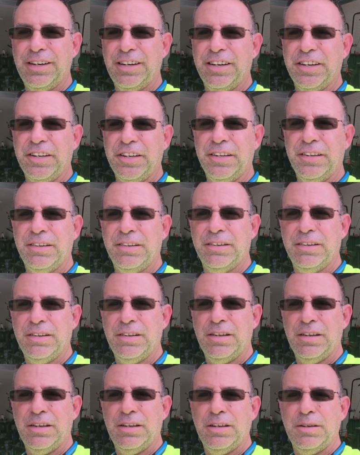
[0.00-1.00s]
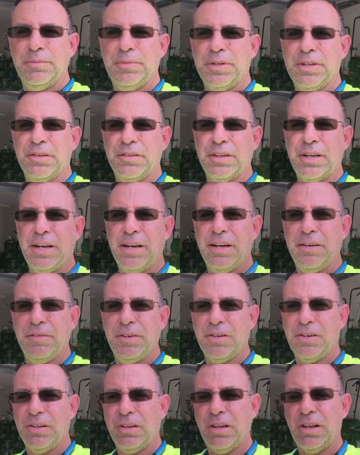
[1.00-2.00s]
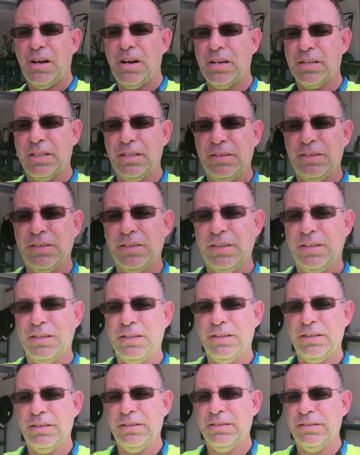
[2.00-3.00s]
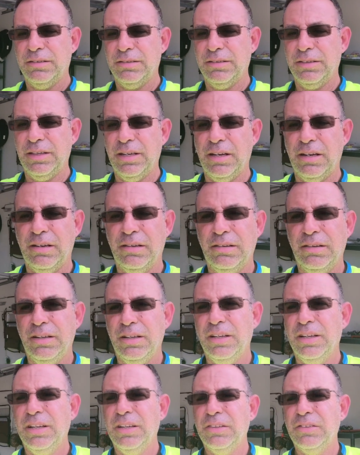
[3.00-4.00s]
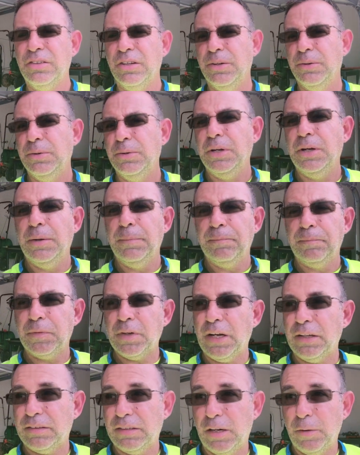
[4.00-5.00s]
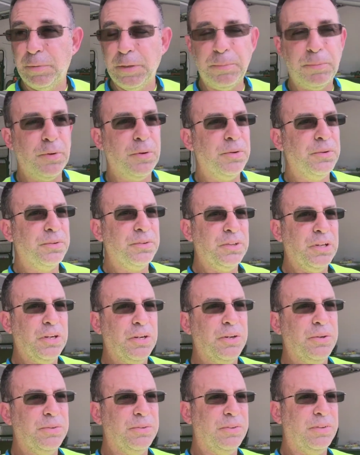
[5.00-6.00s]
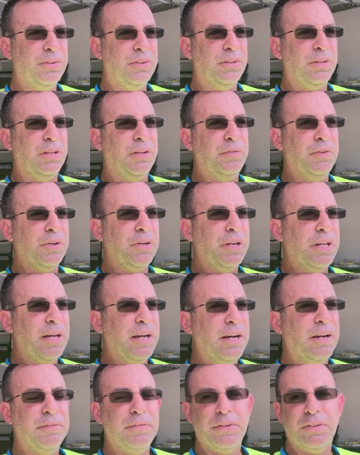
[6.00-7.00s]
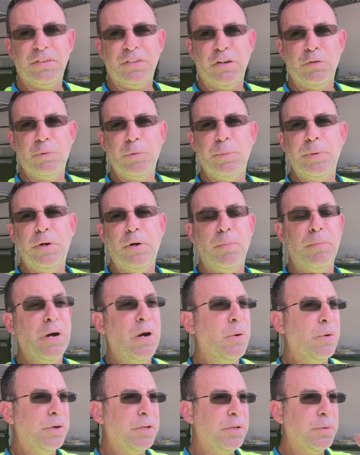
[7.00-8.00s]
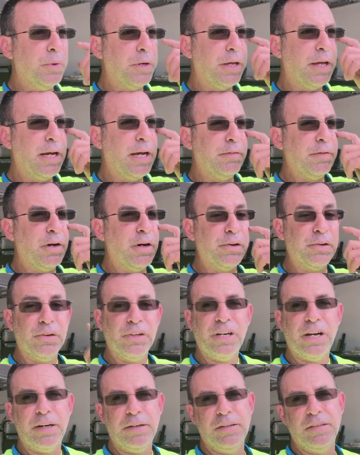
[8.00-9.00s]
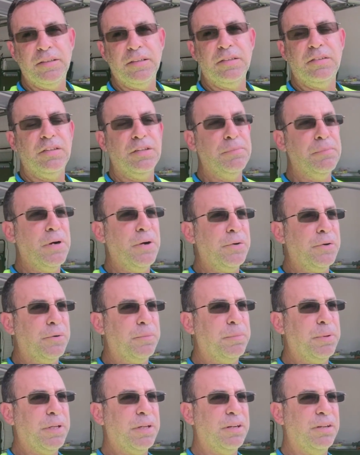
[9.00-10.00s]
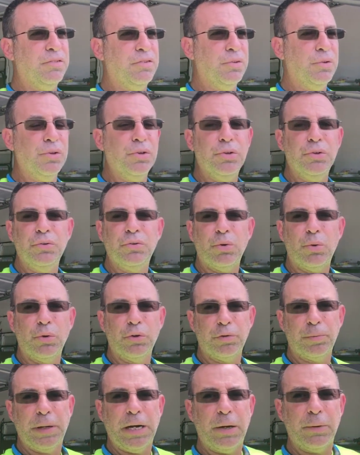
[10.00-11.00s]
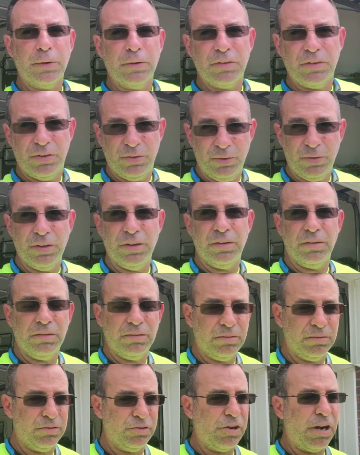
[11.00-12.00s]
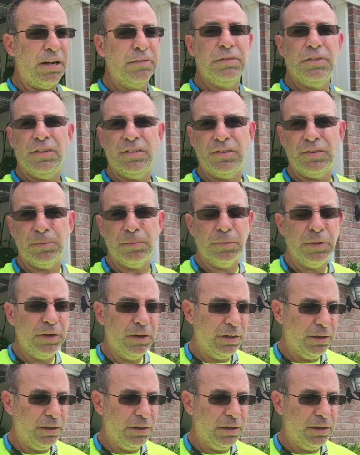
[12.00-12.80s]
Hi. Because I have it on lock, it's, uh, yeah. So I tell people, you know, if you're going to have a self propelled mower, you want to have a 190cc motor because you lose horsepower to the drive system.